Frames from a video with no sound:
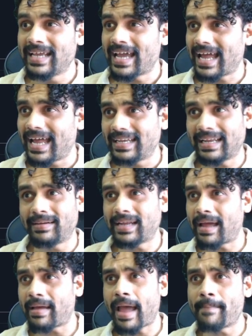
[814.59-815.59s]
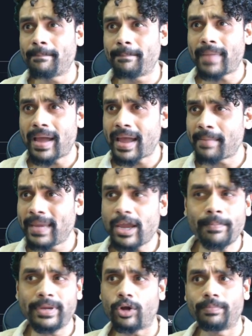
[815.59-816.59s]
and I may or
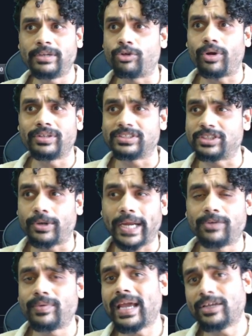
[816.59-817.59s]
may not be drawing this the right way.